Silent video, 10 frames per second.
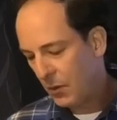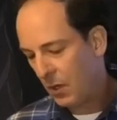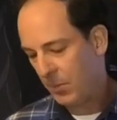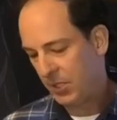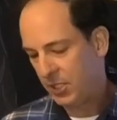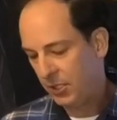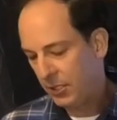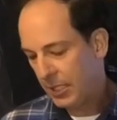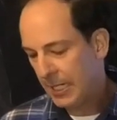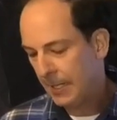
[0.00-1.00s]

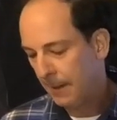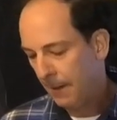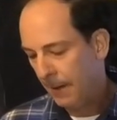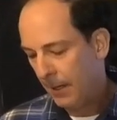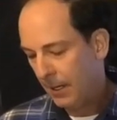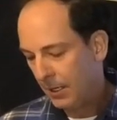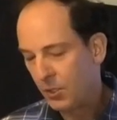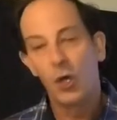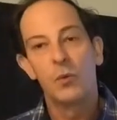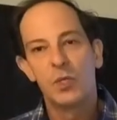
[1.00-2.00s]
opportunity
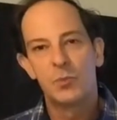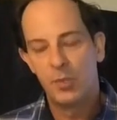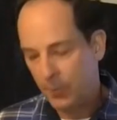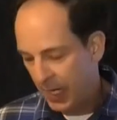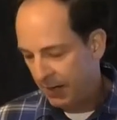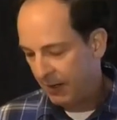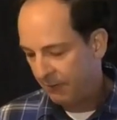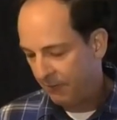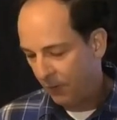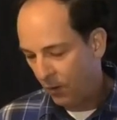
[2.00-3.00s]
God was preparing
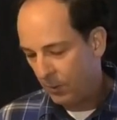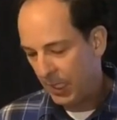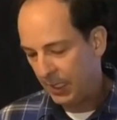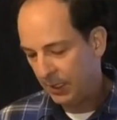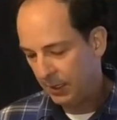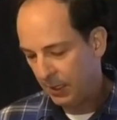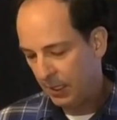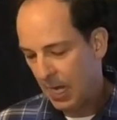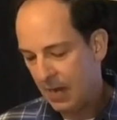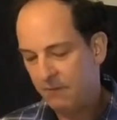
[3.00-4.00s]
for me
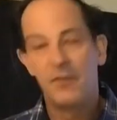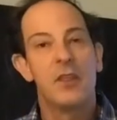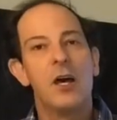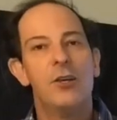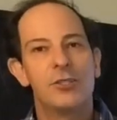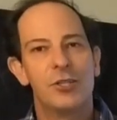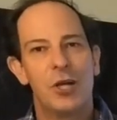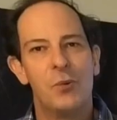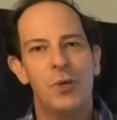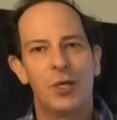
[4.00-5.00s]
and for those that I
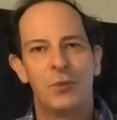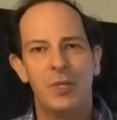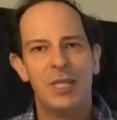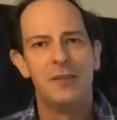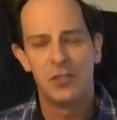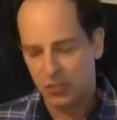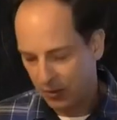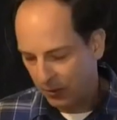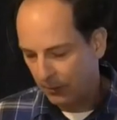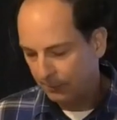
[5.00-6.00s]
worked with in the
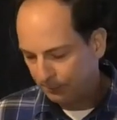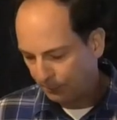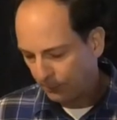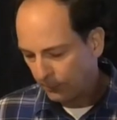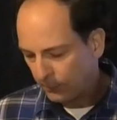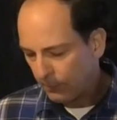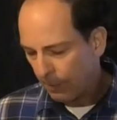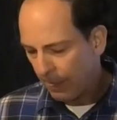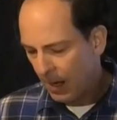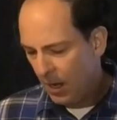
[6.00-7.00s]
school.
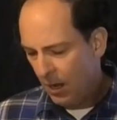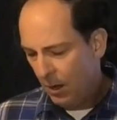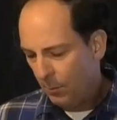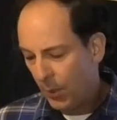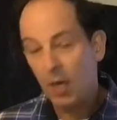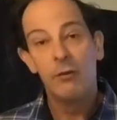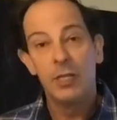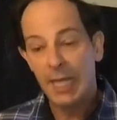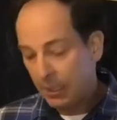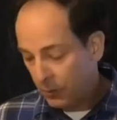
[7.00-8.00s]
By
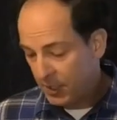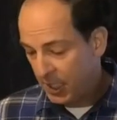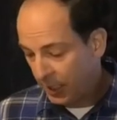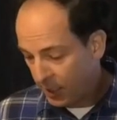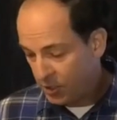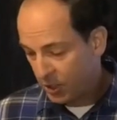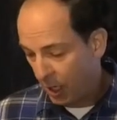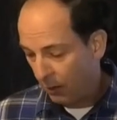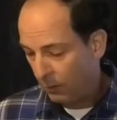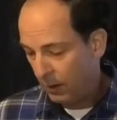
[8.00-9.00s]
relinquishing
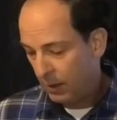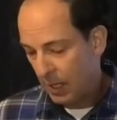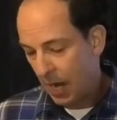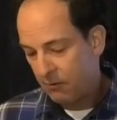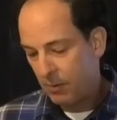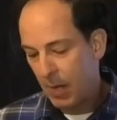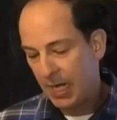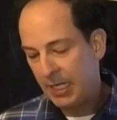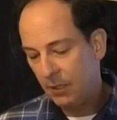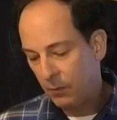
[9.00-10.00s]
control and
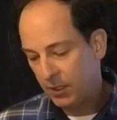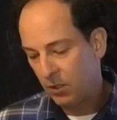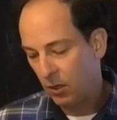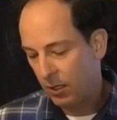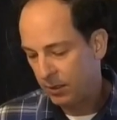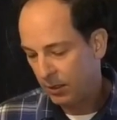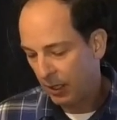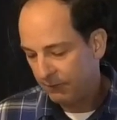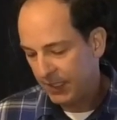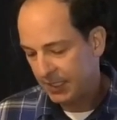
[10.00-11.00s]
remaining with God,
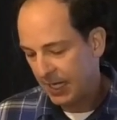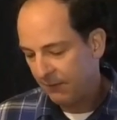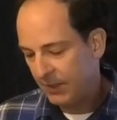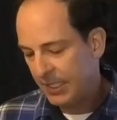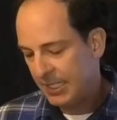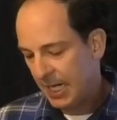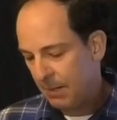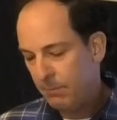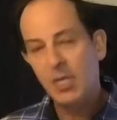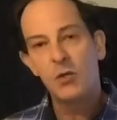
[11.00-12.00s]
I've discovered this
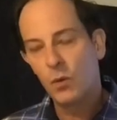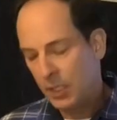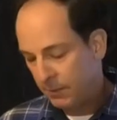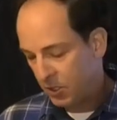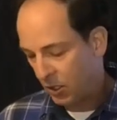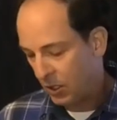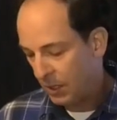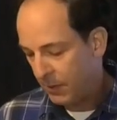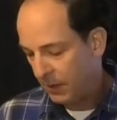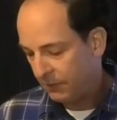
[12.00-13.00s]
in-between
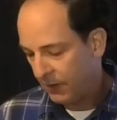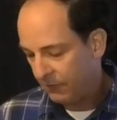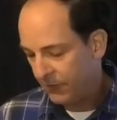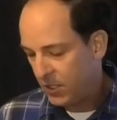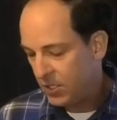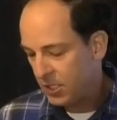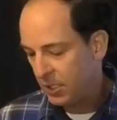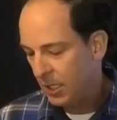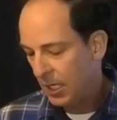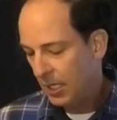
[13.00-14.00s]
time of
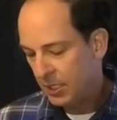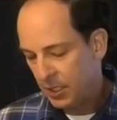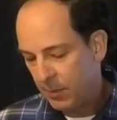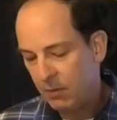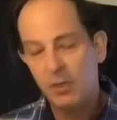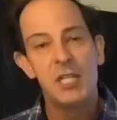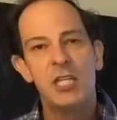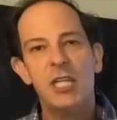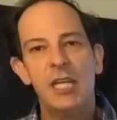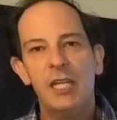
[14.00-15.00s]
confusion to be rich
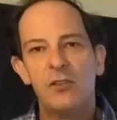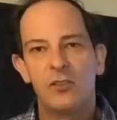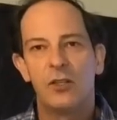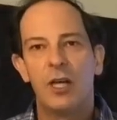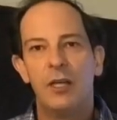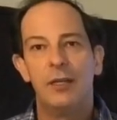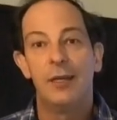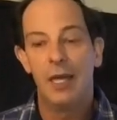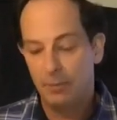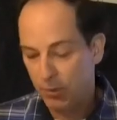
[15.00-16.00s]
in insight
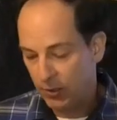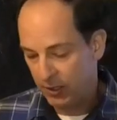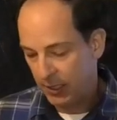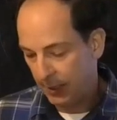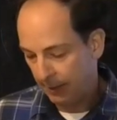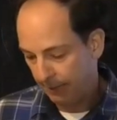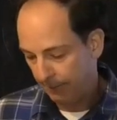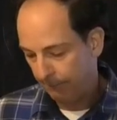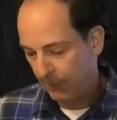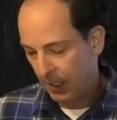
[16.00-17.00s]
and mercy.
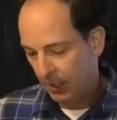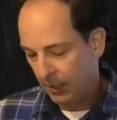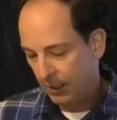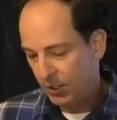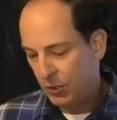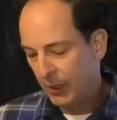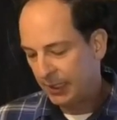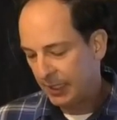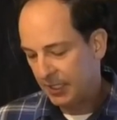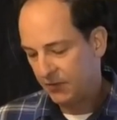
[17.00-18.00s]
Doing
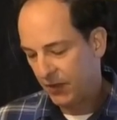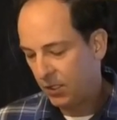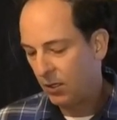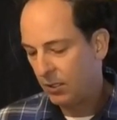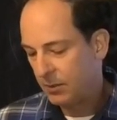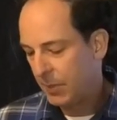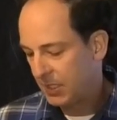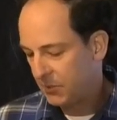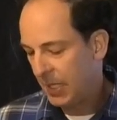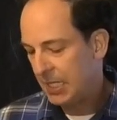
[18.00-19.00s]
less for God, but
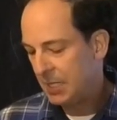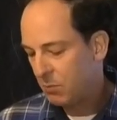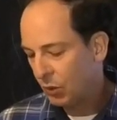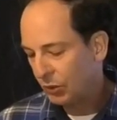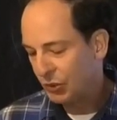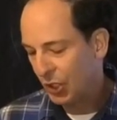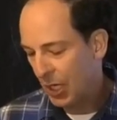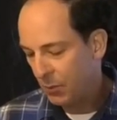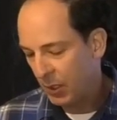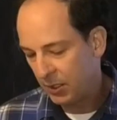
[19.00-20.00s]
spending more
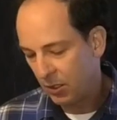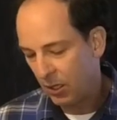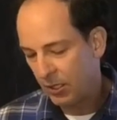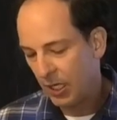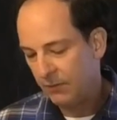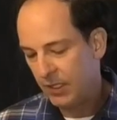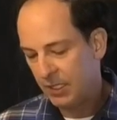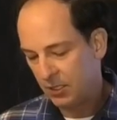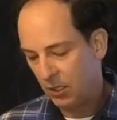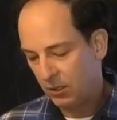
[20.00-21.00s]
time with God over
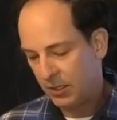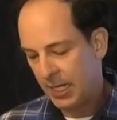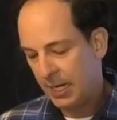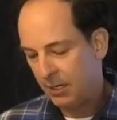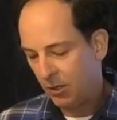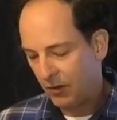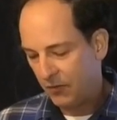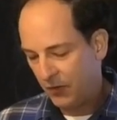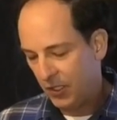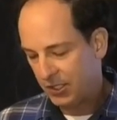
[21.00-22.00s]
this lockdown, on
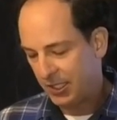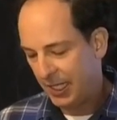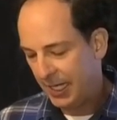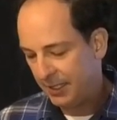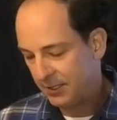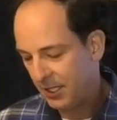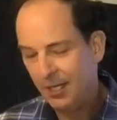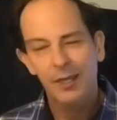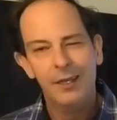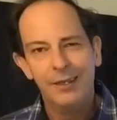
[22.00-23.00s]
first glance,
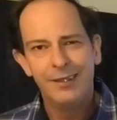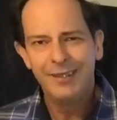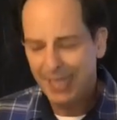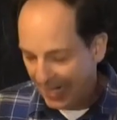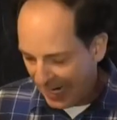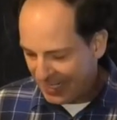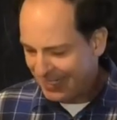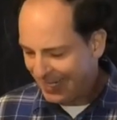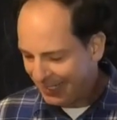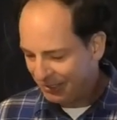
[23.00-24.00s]
yeah, it
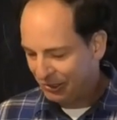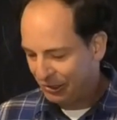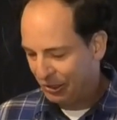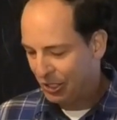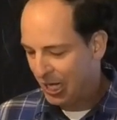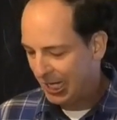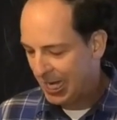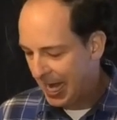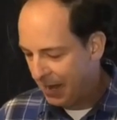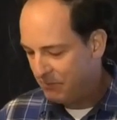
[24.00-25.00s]
does look like an
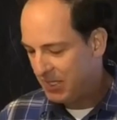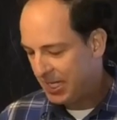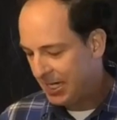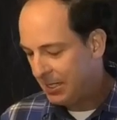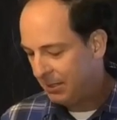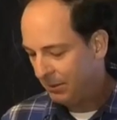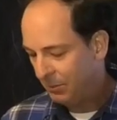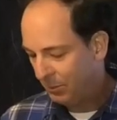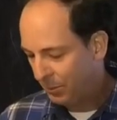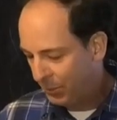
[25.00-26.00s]
empty,
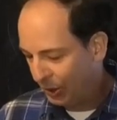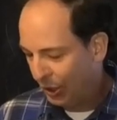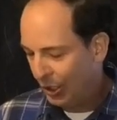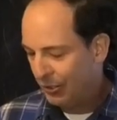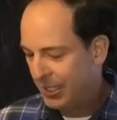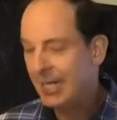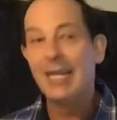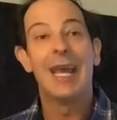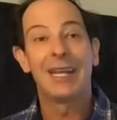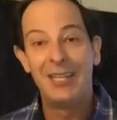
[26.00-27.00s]
blurry,
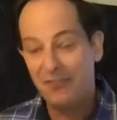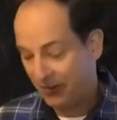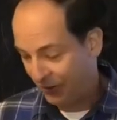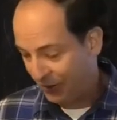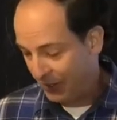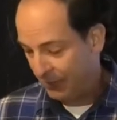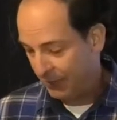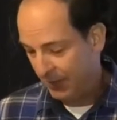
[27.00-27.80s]
inactive time.